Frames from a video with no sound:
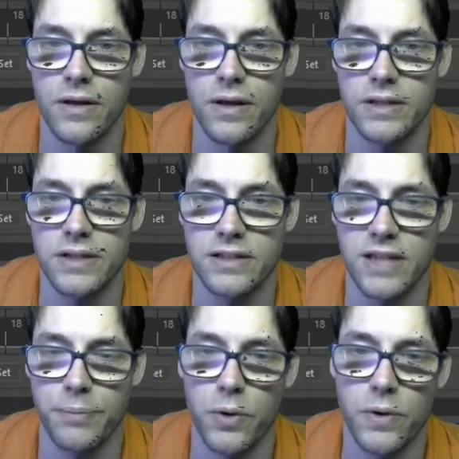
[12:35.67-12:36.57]
You can see as
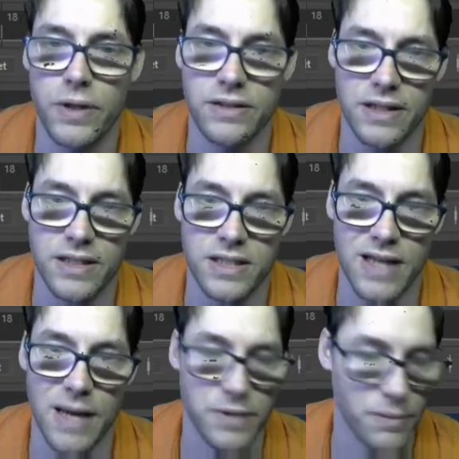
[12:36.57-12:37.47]
I pull it, it's going to
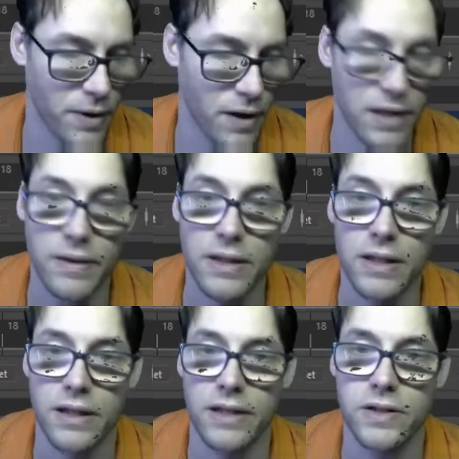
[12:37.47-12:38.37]
snap to the body.
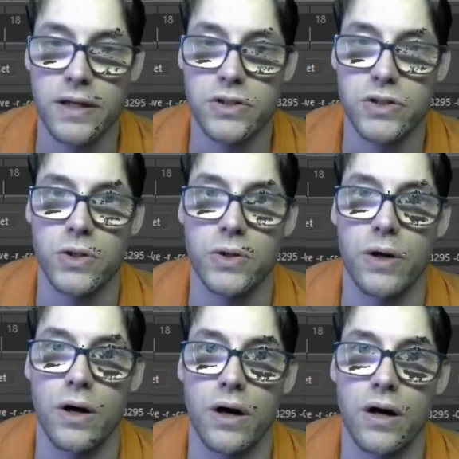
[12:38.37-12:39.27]
Let's go ahead and turn
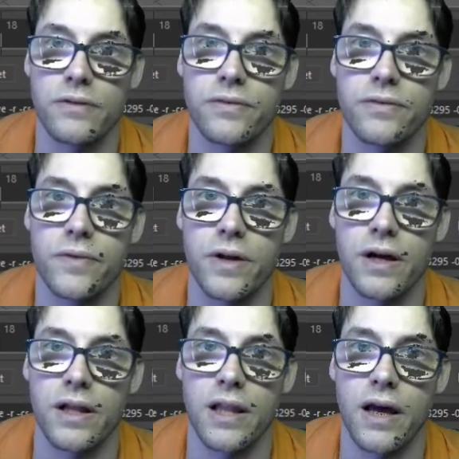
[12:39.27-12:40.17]
off
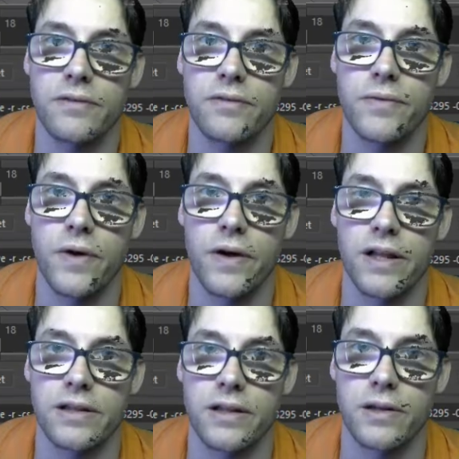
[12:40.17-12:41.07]
live. I'll
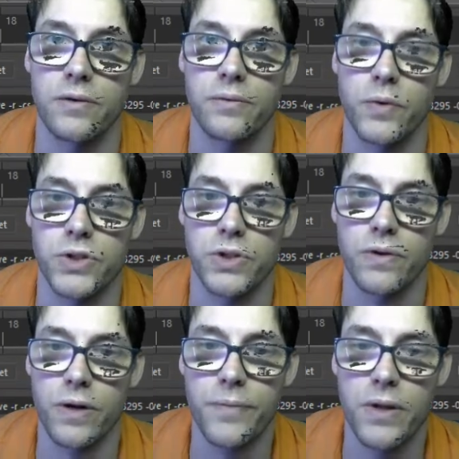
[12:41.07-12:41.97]
click the little horseshoe
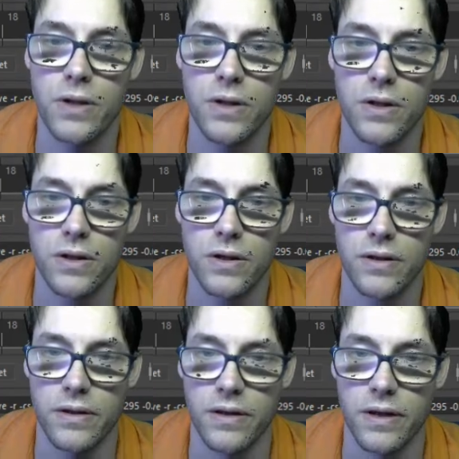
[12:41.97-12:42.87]
there.
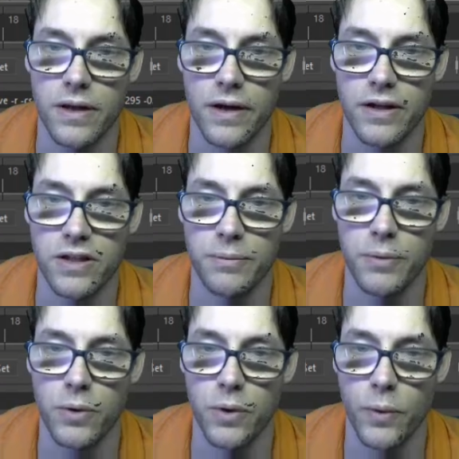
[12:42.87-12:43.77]
And now I can kind of
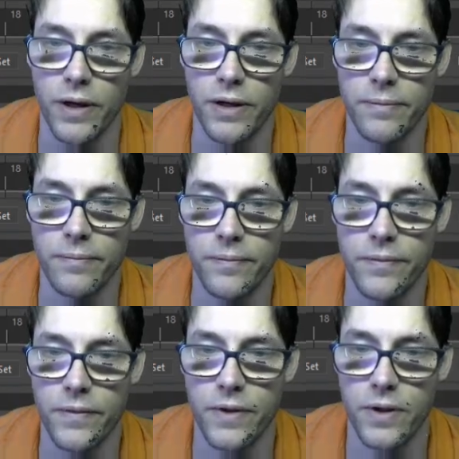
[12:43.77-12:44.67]
pull away.
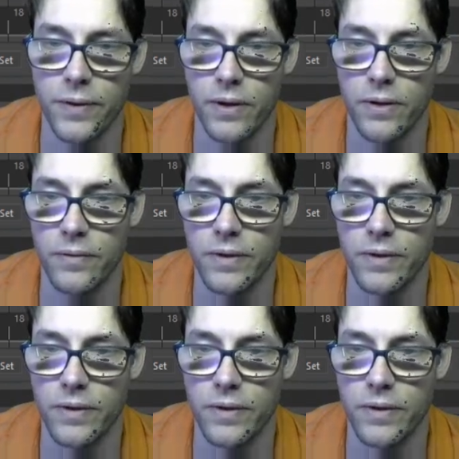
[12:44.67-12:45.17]
There we go.